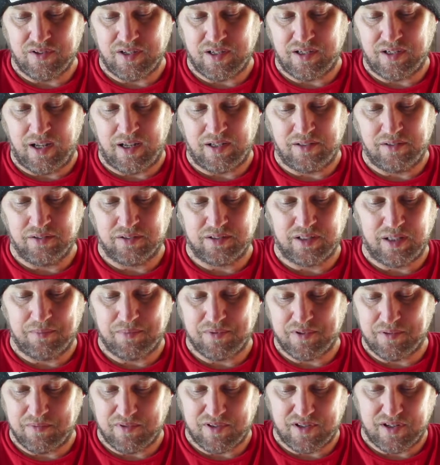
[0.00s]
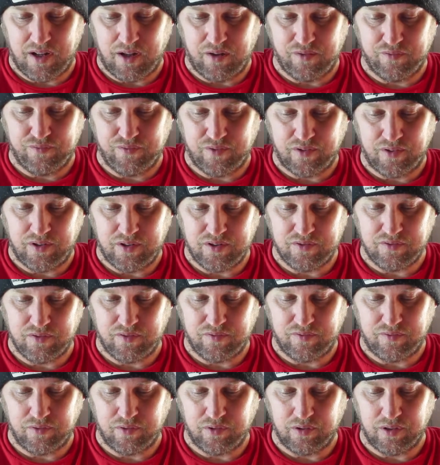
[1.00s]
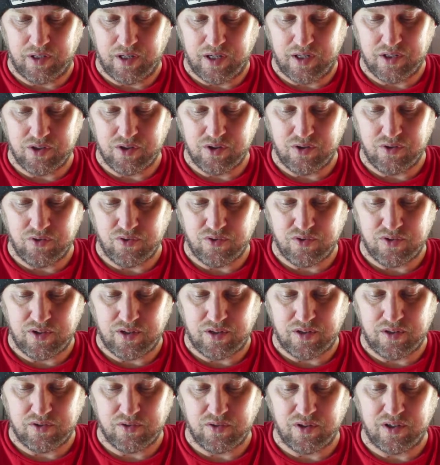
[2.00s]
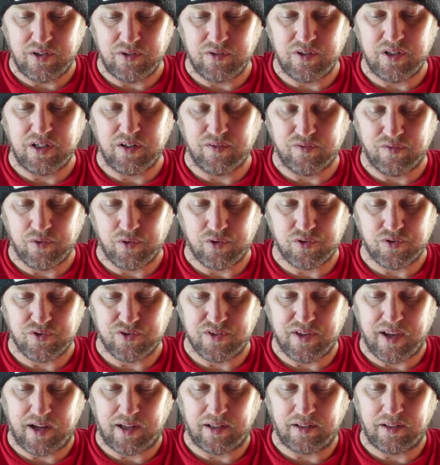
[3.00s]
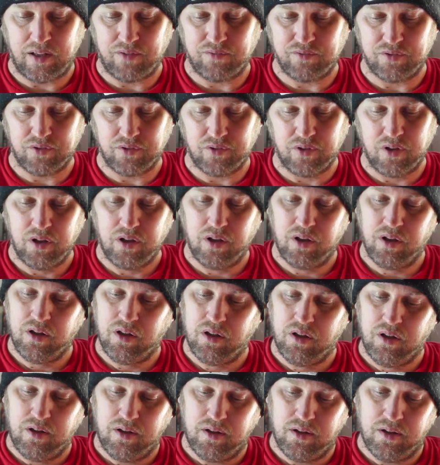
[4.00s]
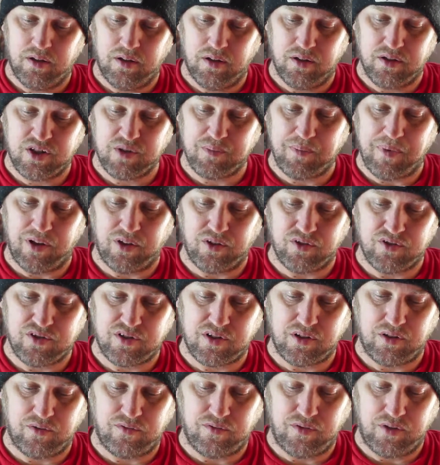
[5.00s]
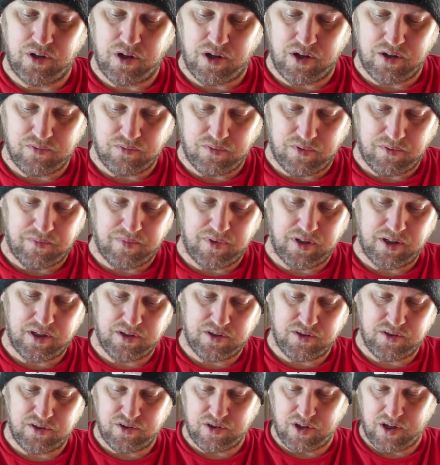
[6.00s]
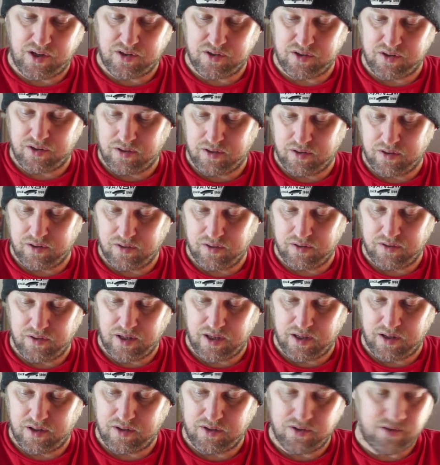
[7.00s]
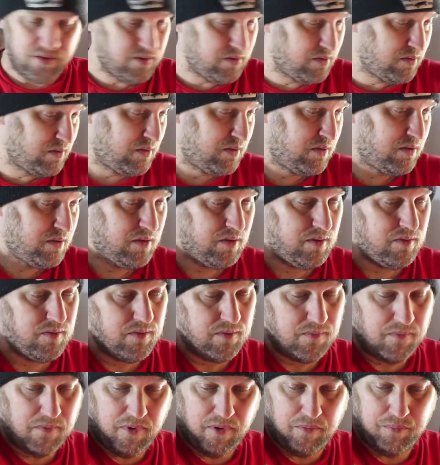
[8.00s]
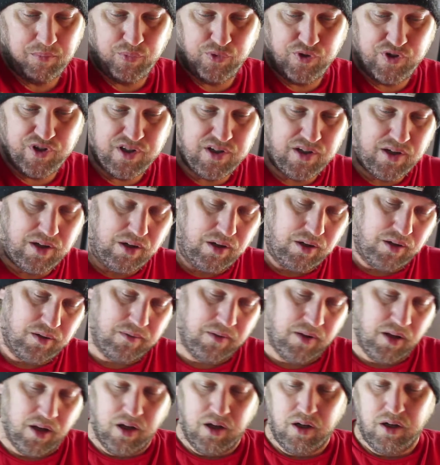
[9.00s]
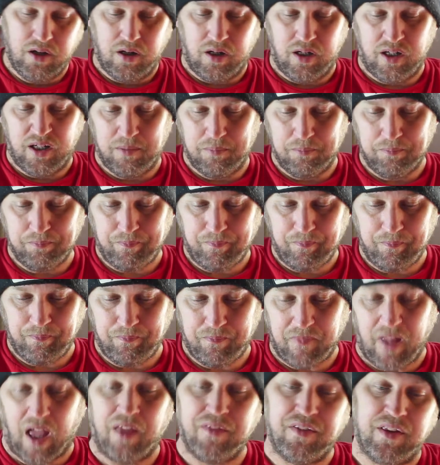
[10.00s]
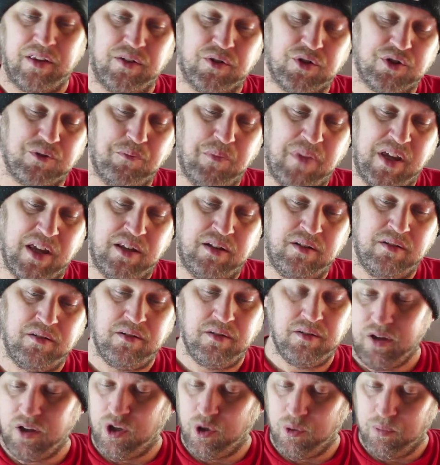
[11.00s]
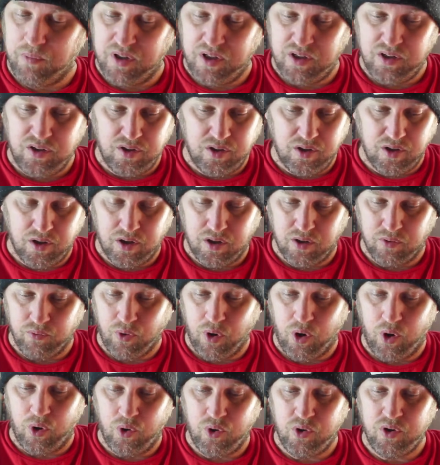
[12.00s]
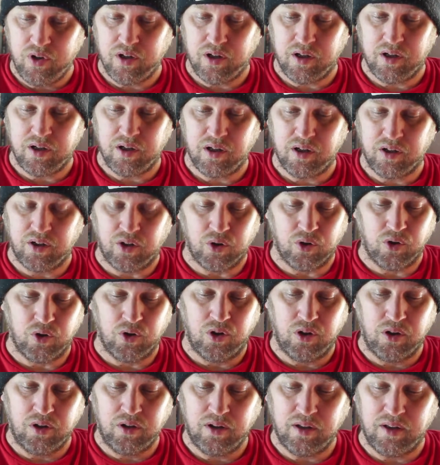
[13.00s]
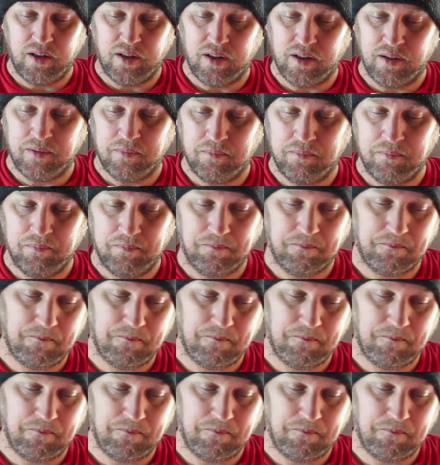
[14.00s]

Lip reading: I looked up some stuff, and these are the 4 that I chose, and so I do need a 1st or 2nd level spell still. If you guys want to make a suggestion, that is appreciated. And then there's Min, human, rogue, girl.